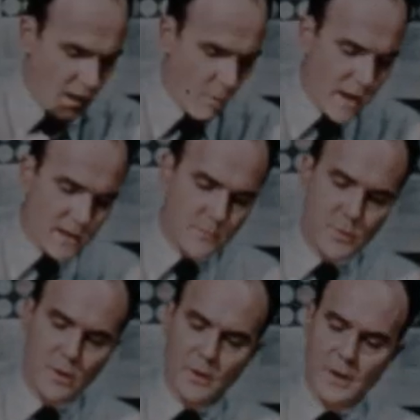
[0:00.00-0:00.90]
Now, uh, while
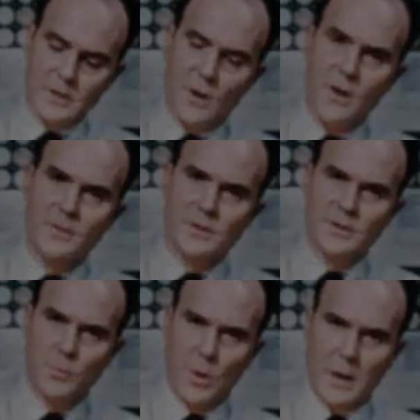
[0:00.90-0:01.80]
impurities often
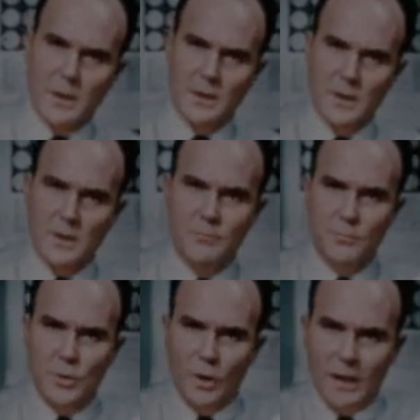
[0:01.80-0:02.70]
spoil the
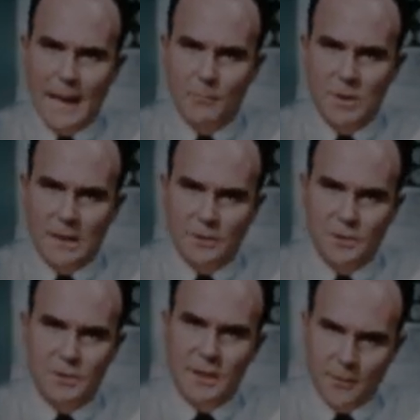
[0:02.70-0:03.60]
pure lab
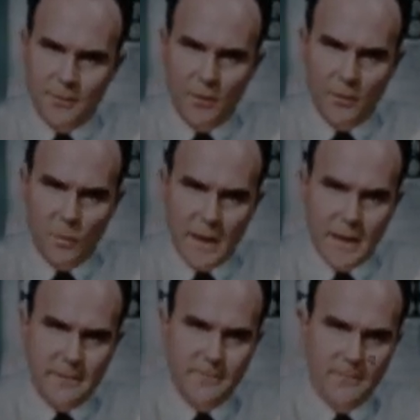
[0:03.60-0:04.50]
cultures and are thrown
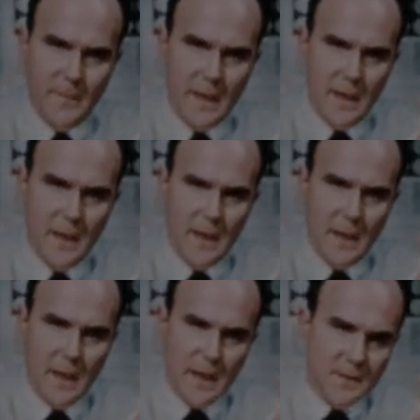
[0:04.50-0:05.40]
away,
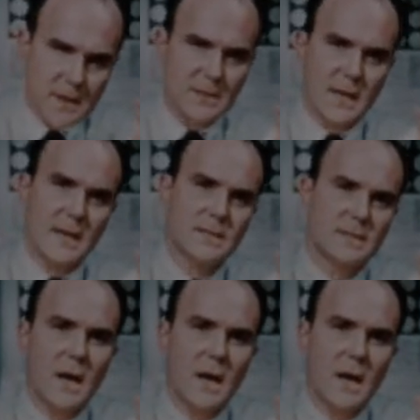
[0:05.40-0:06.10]
in this case,